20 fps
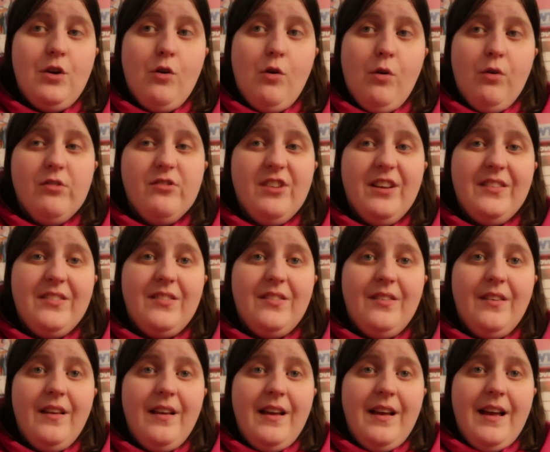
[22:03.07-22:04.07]

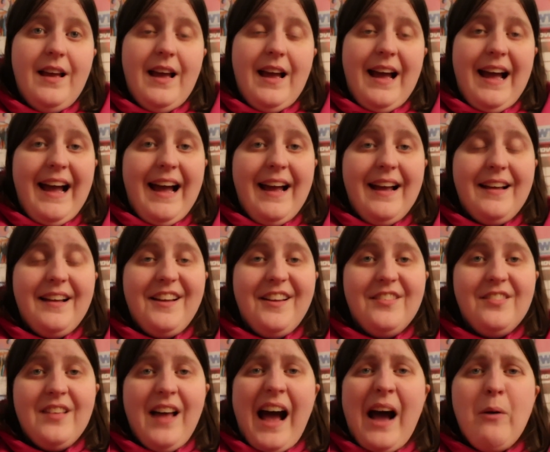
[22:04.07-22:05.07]
gorgeous.
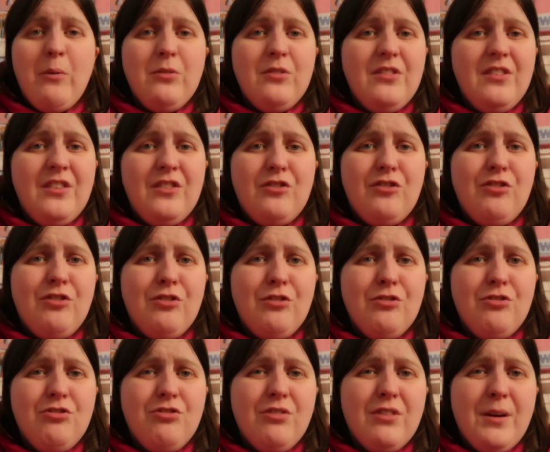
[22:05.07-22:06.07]
Because I wasn't
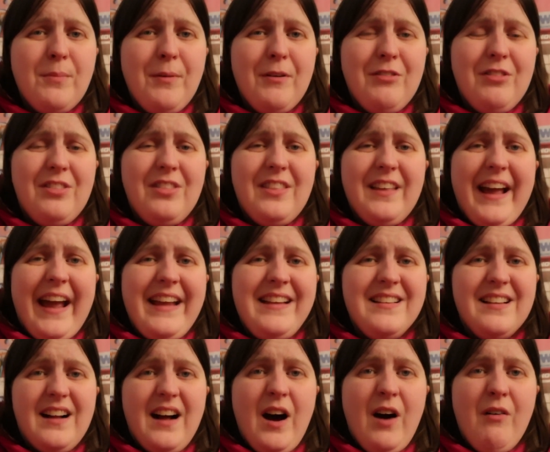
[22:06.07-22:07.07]
too sure about the
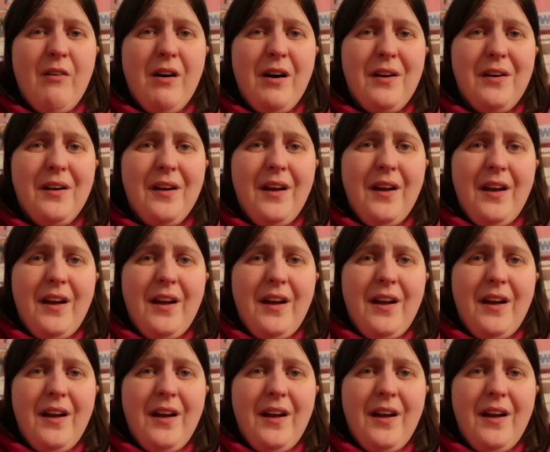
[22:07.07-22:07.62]
kind of colour